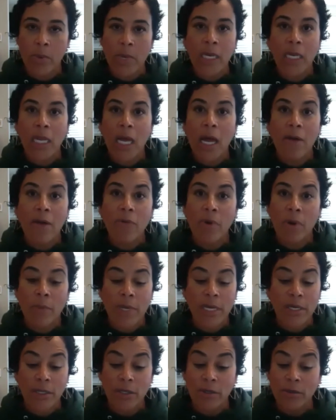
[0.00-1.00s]
love what
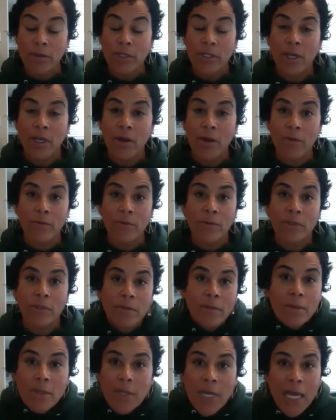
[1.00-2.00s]
we do. So
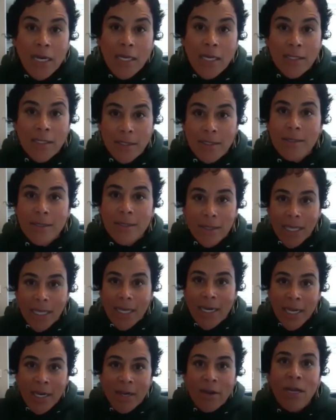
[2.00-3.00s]
let us
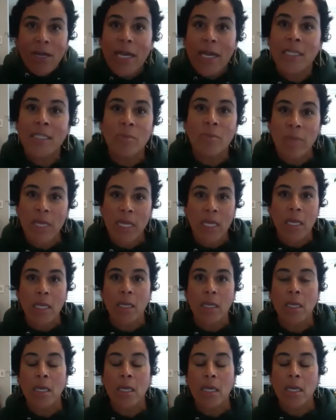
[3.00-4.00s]
be
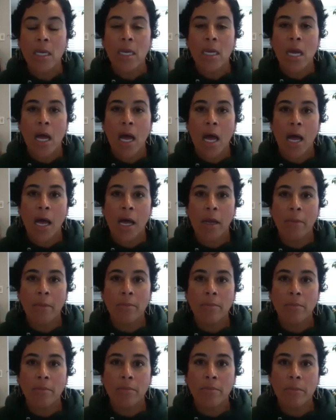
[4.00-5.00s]

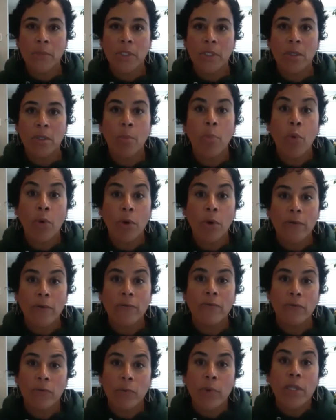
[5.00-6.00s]

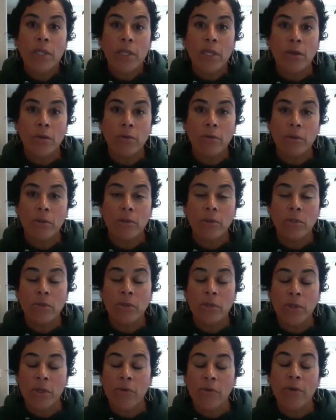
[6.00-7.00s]
supportive with you,
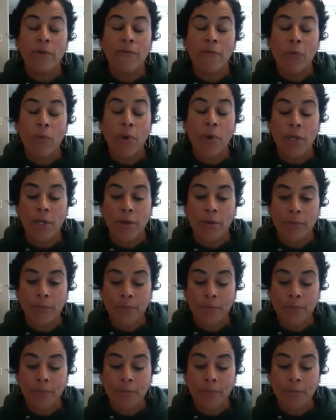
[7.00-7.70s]
to and for you.